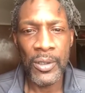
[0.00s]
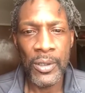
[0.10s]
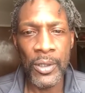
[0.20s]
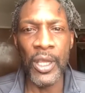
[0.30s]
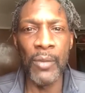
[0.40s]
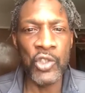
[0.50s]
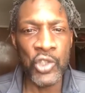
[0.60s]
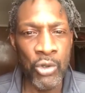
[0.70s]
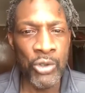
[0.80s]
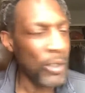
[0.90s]
Her name is
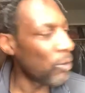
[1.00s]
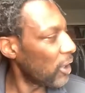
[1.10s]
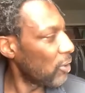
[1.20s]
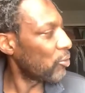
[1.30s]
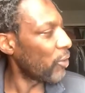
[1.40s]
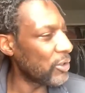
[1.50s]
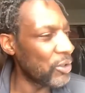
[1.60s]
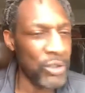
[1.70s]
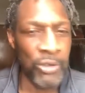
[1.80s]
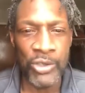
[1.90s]
Susie, oh, they go Crazy
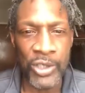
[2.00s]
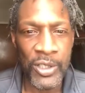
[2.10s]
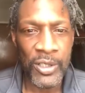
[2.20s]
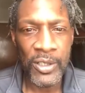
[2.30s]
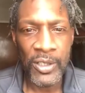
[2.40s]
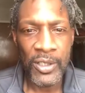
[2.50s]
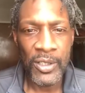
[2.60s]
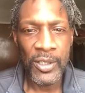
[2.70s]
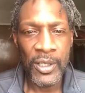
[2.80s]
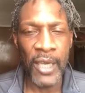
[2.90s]
Susie.
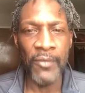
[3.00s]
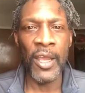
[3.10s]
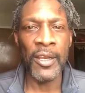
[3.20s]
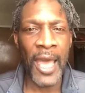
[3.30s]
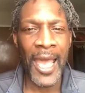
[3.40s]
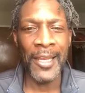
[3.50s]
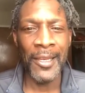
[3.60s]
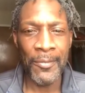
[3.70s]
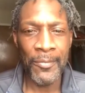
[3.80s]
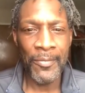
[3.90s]
If they Latin,
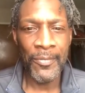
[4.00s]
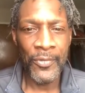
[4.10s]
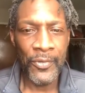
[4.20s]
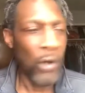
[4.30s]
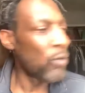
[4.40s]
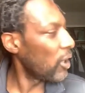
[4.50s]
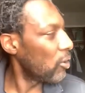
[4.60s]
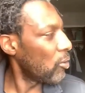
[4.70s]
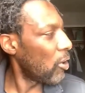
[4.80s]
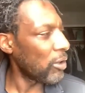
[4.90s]
oh, they
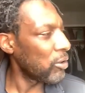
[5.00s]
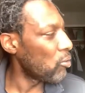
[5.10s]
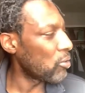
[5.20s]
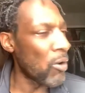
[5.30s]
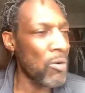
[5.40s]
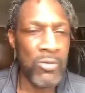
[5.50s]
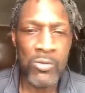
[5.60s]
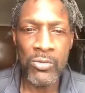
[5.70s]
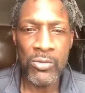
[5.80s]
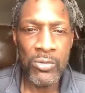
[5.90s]
go uh, Loco.
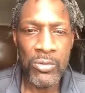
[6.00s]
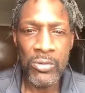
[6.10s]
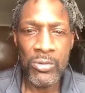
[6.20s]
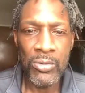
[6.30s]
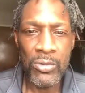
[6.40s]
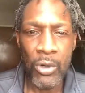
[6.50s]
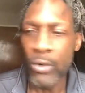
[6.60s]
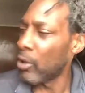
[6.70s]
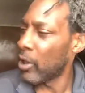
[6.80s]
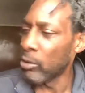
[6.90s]
Oh,
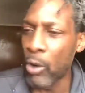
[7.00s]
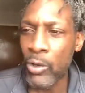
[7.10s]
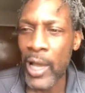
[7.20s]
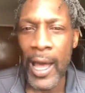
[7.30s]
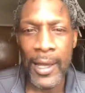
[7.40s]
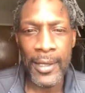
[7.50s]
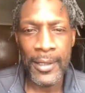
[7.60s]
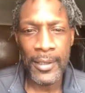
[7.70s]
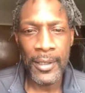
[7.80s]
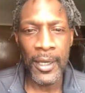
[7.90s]
they'll go Loca.
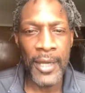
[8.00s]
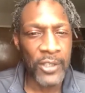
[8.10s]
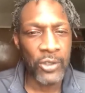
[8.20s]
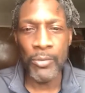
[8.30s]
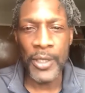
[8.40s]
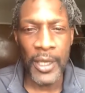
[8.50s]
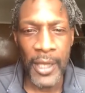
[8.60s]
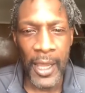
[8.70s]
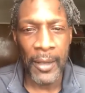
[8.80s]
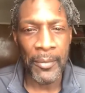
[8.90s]
And that's gonna be your
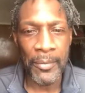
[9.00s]
name.